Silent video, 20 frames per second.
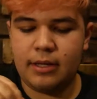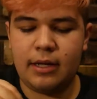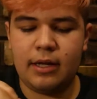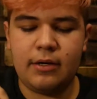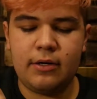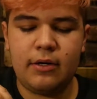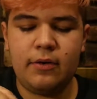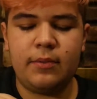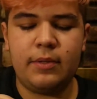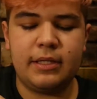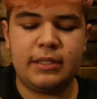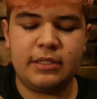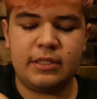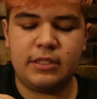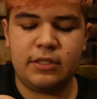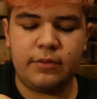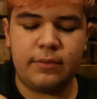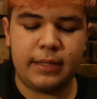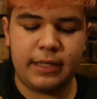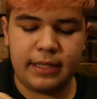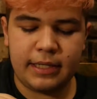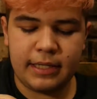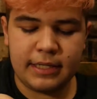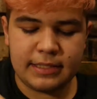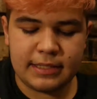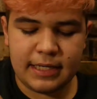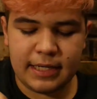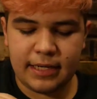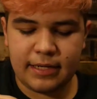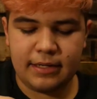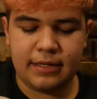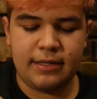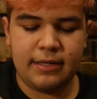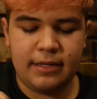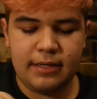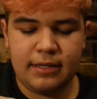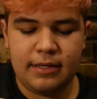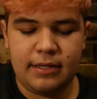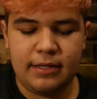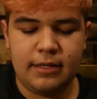don't know what he's doing. He's
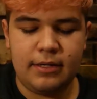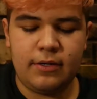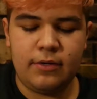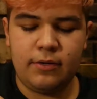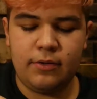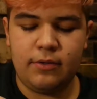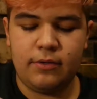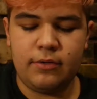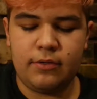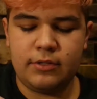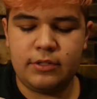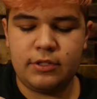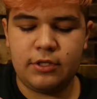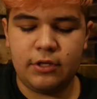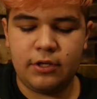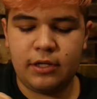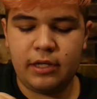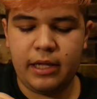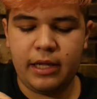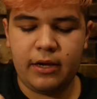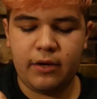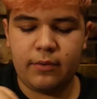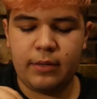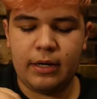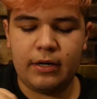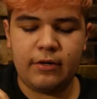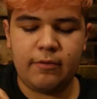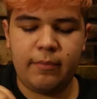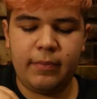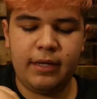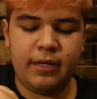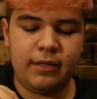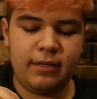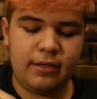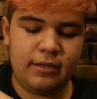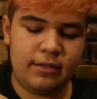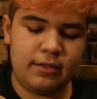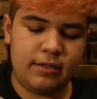circling around me.